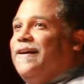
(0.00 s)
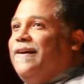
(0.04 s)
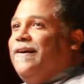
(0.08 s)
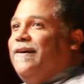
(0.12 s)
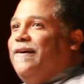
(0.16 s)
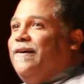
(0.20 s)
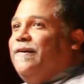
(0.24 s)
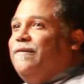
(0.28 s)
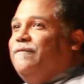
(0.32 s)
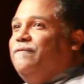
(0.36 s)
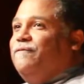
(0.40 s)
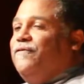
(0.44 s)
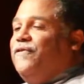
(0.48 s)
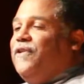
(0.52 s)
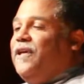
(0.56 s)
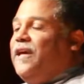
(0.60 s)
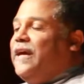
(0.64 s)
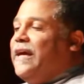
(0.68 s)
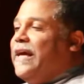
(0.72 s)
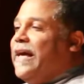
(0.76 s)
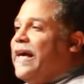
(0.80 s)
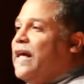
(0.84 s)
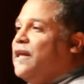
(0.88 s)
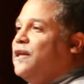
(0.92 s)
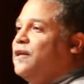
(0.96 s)
of
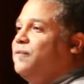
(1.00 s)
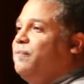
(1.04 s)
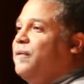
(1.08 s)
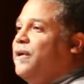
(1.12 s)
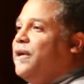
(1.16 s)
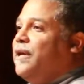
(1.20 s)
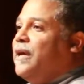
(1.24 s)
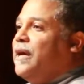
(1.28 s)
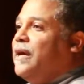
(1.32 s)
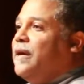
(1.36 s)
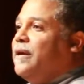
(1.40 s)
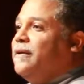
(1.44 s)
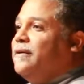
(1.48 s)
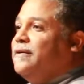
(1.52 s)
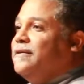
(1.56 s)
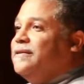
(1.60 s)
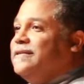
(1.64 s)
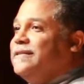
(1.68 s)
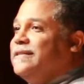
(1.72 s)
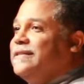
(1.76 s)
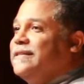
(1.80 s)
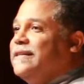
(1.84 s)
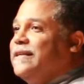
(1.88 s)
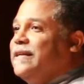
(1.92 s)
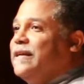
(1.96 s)
the
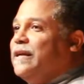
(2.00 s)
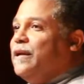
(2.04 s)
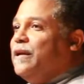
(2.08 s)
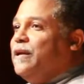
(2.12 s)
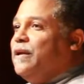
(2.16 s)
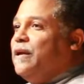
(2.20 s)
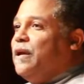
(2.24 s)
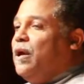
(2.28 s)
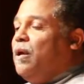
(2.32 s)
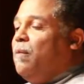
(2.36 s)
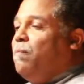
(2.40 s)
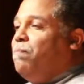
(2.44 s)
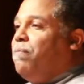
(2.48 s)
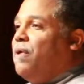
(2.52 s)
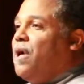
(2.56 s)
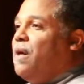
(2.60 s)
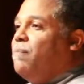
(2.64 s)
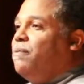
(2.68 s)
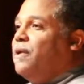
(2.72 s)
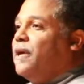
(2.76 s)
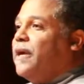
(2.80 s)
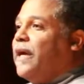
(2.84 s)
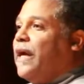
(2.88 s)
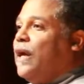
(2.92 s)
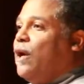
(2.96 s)
Alameda
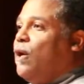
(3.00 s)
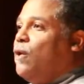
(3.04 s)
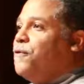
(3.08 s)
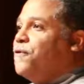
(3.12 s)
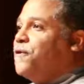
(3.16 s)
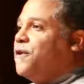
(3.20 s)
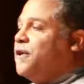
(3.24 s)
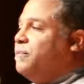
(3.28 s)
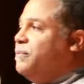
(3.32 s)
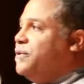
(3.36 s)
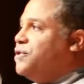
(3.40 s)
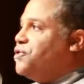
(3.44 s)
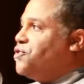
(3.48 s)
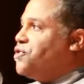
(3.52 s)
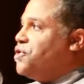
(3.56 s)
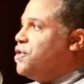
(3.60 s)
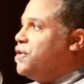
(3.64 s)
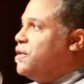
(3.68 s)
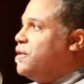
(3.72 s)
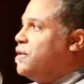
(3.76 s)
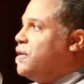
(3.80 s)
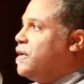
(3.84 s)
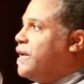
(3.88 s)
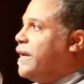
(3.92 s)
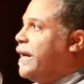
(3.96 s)
Public Health
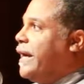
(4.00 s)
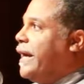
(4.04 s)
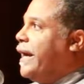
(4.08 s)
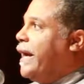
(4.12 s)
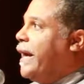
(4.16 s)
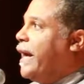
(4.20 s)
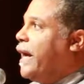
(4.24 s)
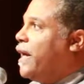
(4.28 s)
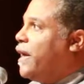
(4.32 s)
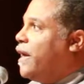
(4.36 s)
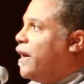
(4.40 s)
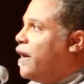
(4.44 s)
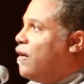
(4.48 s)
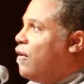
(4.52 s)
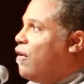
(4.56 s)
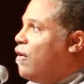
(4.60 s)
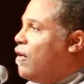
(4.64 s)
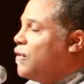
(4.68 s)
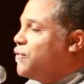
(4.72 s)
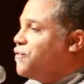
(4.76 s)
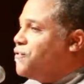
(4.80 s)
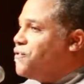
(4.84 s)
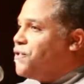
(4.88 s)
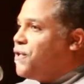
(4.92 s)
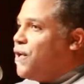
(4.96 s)
Commission, and I
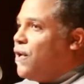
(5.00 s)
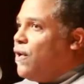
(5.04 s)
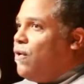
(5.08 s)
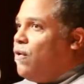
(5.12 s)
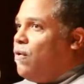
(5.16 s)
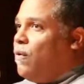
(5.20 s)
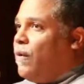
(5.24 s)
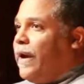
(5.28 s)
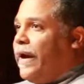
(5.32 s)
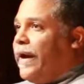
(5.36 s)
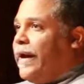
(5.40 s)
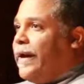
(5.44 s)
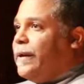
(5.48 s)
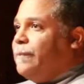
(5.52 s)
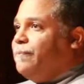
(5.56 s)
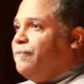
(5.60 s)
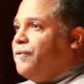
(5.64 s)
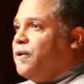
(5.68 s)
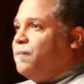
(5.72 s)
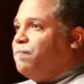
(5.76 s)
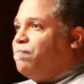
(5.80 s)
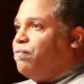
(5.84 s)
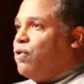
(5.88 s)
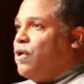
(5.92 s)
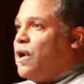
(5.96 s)
also am
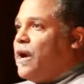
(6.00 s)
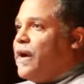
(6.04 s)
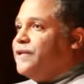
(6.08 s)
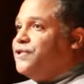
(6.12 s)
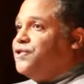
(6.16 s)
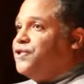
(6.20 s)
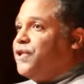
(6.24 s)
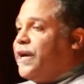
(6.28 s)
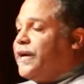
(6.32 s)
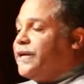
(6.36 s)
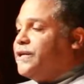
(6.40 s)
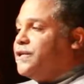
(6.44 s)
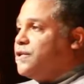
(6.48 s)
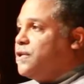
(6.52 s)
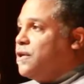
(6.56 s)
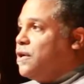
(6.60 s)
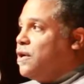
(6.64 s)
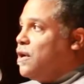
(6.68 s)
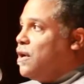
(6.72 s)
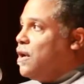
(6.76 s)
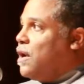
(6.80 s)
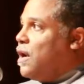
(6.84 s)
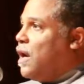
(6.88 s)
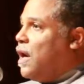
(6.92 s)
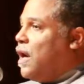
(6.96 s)
the Project
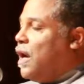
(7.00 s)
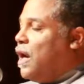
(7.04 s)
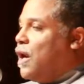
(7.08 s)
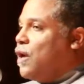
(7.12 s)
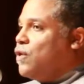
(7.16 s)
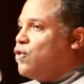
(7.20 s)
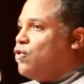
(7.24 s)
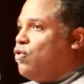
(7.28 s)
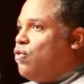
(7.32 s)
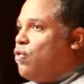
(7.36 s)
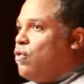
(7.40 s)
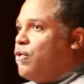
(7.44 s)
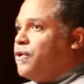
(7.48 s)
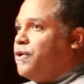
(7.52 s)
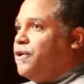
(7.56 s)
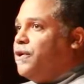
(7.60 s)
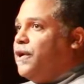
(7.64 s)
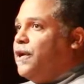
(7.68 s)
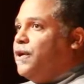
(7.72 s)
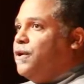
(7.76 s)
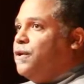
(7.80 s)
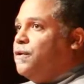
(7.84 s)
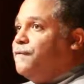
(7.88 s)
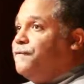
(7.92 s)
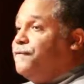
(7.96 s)

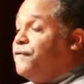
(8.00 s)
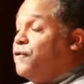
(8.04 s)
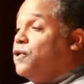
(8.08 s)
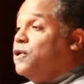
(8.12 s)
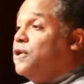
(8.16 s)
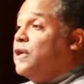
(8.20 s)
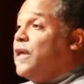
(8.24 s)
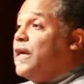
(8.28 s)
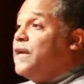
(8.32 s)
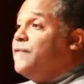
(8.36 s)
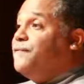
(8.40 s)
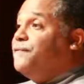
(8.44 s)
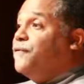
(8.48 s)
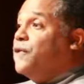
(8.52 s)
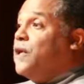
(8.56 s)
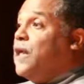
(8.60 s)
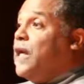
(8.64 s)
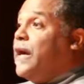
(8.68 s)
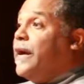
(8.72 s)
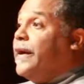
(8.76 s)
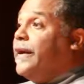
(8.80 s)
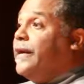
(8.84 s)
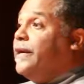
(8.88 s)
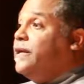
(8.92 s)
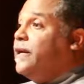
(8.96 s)
Coordinator for
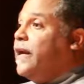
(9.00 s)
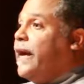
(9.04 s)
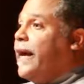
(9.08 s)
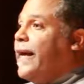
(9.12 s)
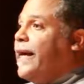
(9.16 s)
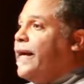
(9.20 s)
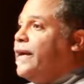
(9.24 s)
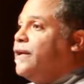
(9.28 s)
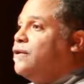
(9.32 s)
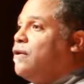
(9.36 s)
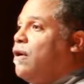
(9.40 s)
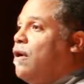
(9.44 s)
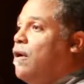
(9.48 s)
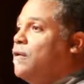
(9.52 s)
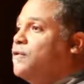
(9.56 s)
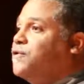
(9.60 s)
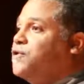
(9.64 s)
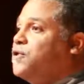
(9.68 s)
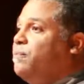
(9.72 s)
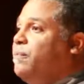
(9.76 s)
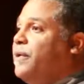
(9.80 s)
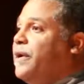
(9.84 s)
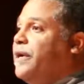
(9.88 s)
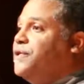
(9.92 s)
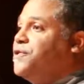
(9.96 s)
Lifeline at
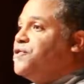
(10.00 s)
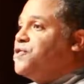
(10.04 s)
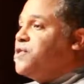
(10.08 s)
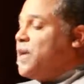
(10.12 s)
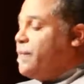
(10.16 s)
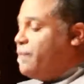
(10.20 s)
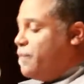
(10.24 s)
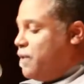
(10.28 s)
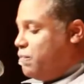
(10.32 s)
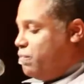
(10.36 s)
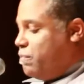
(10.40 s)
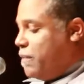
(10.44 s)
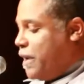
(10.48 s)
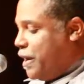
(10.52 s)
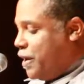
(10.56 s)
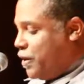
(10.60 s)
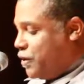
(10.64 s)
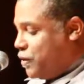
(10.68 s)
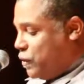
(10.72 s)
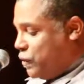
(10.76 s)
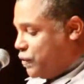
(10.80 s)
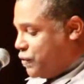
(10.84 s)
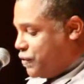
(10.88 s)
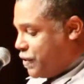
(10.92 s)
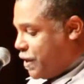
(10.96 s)
Ultimate Summit
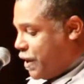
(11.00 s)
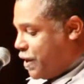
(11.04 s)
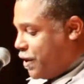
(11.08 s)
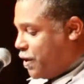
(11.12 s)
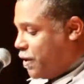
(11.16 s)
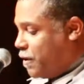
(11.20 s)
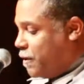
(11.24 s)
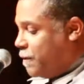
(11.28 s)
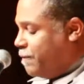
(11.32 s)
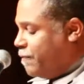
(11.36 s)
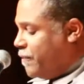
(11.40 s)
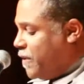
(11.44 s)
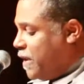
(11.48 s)
Medical Center.